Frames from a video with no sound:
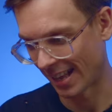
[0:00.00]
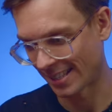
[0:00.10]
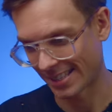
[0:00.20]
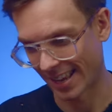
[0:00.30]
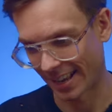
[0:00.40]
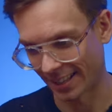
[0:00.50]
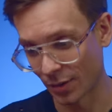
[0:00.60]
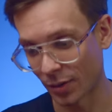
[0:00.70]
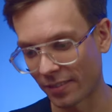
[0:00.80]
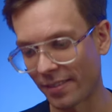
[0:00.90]
Let's take a
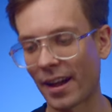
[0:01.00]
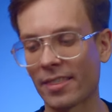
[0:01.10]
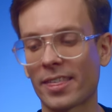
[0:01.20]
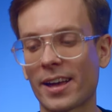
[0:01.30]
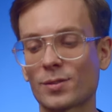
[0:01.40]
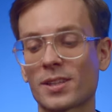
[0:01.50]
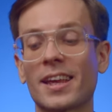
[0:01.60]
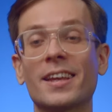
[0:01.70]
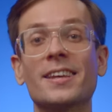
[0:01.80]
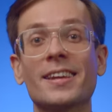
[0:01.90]
look,
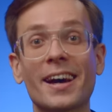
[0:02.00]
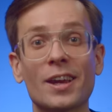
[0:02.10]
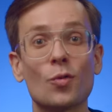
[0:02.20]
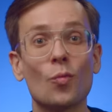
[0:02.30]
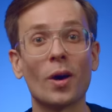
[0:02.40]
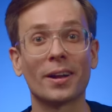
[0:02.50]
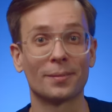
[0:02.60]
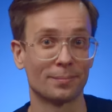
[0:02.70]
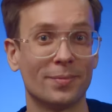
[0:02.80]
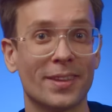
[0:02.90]

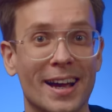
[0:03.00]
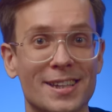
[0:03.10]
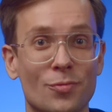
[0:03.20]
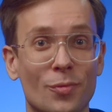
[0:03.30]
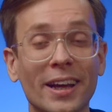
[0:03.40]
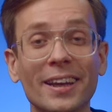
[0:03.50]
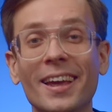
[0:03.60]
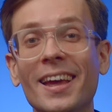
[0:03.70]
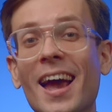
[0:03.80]
9,091. Nice, right?